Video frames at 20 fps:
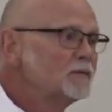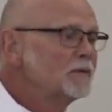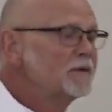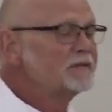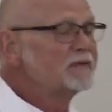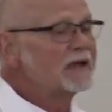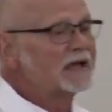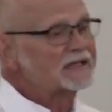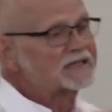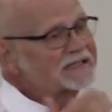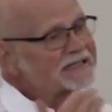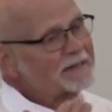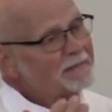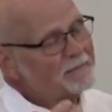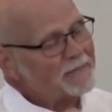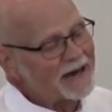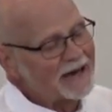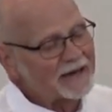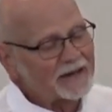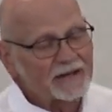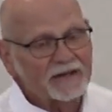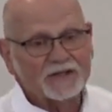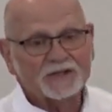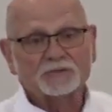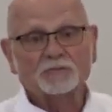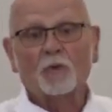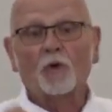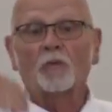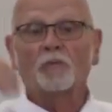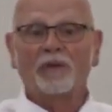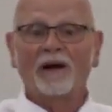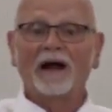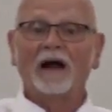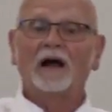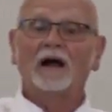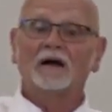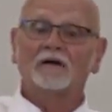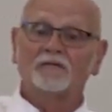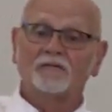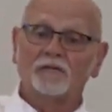We've got somebody that's more
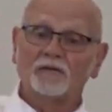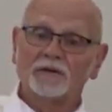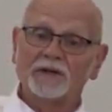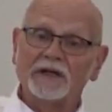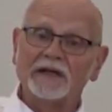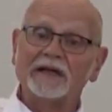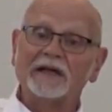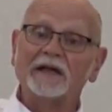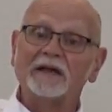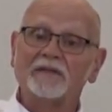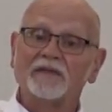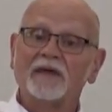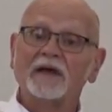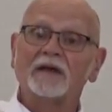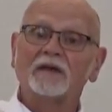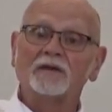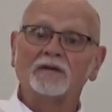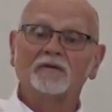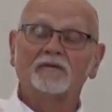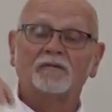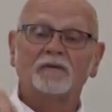powerful than anything.